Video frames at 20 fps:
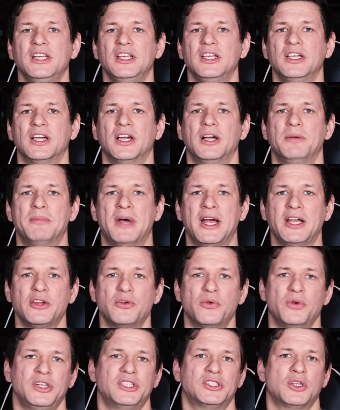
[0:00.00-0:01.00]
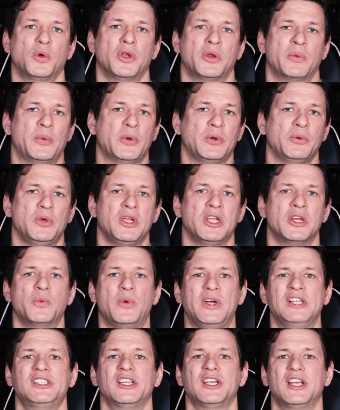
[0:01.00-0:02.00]
the mining rigs. So we, we
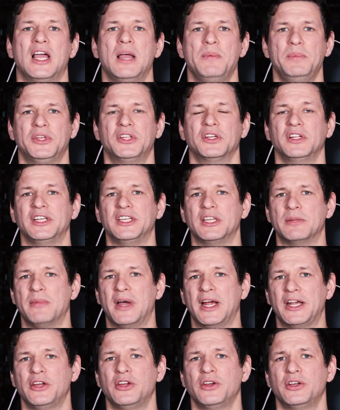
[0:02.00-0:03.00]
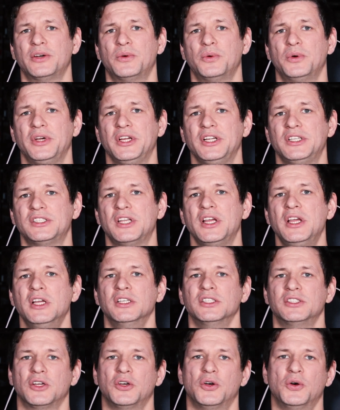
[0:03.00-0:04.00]
invest the capital in the mining rigs.
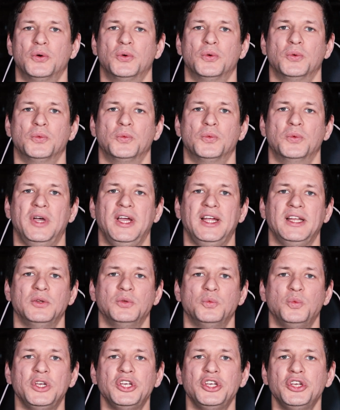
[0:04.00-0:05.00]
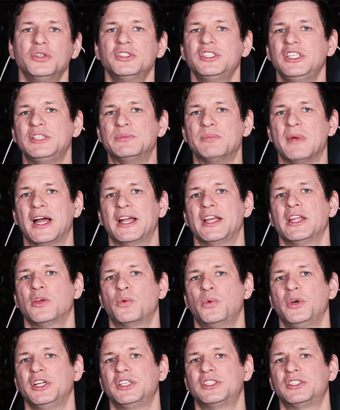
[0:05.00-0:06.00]
So and we use these mining
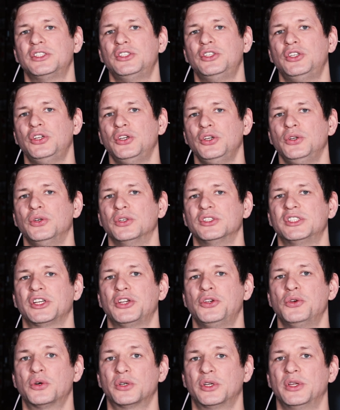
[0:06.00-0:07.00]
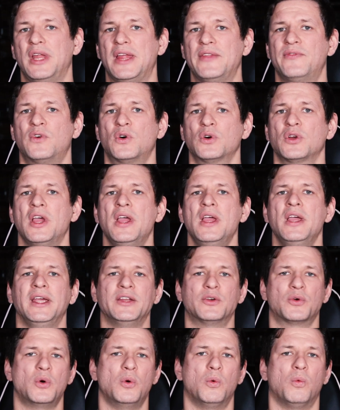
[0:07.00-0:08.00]
rigs to secure the network.
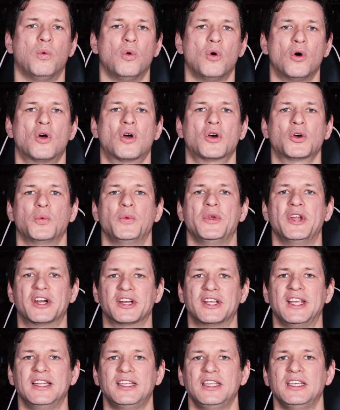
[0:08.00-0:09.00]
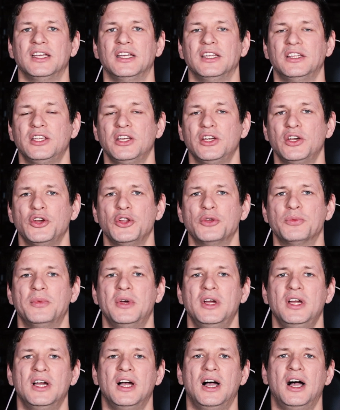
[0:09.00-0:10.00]
In reward, we are getting Ethereum.
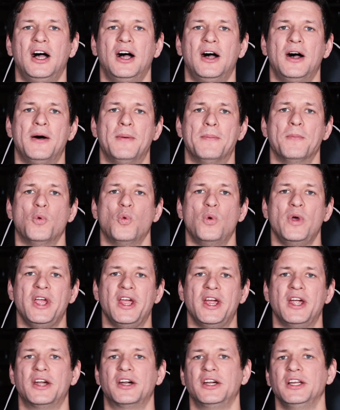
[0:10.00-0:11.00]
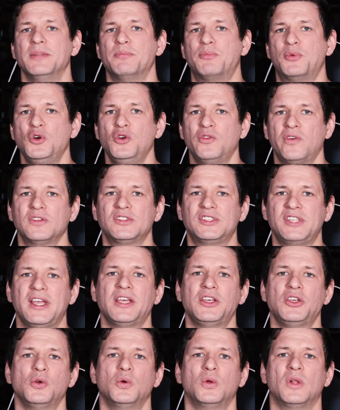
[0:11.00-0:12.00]
Um, where in proof of
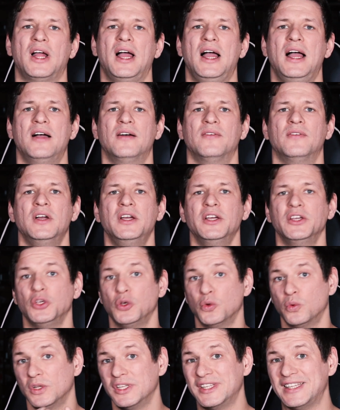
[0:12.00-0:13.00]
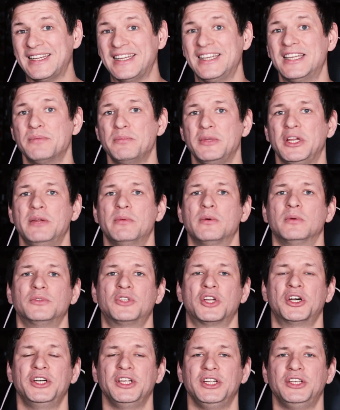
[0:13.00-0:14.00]
stake you will have you will need a minimum
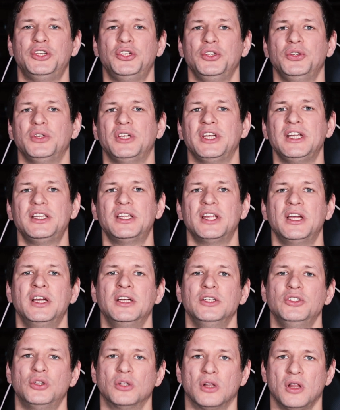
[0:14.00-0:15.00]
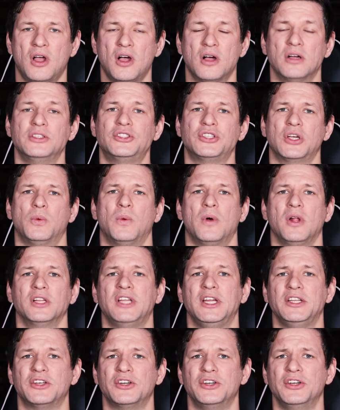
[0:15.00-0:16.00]
32 ETH to launch a
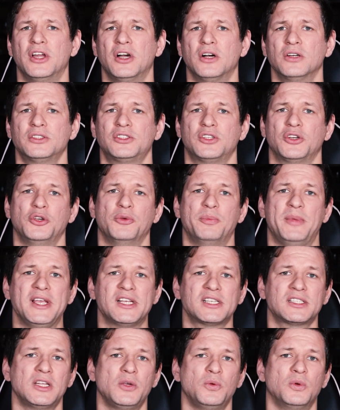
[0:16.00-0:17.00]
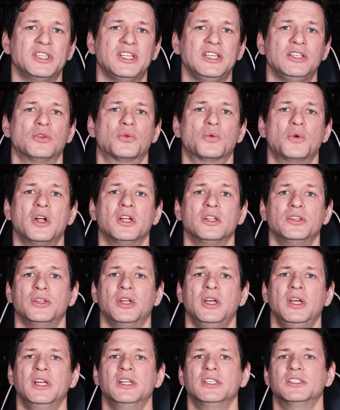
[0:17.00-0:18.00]
validator node. So you basically will need to run
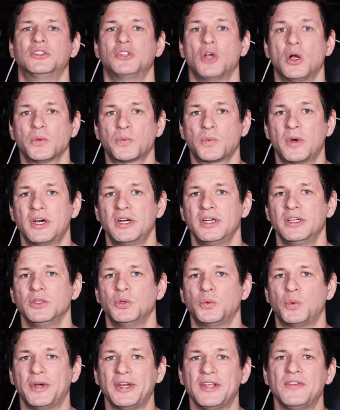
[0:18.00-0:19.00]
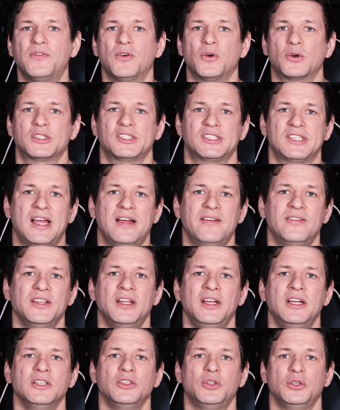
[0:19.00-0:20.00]
software 24/7
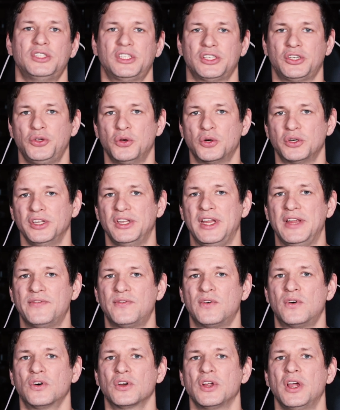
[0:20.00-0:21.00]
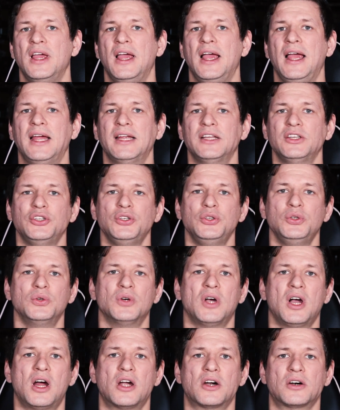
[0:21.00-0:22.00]
to secure the network, and you
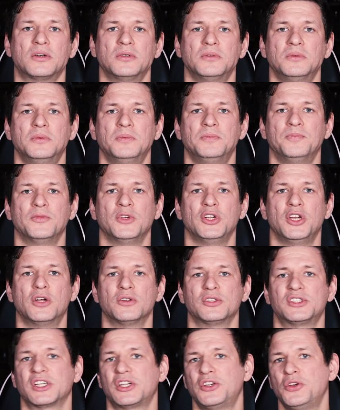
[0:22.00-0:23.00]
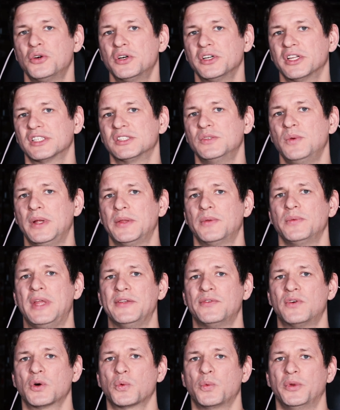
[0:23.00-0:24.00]
are you know securing this
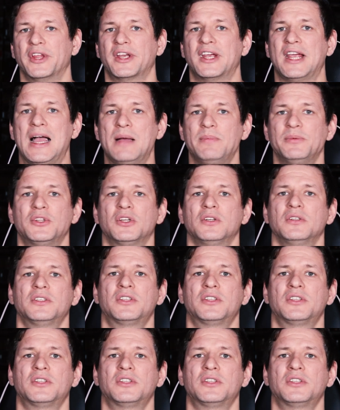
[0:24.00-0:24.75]
network with the capital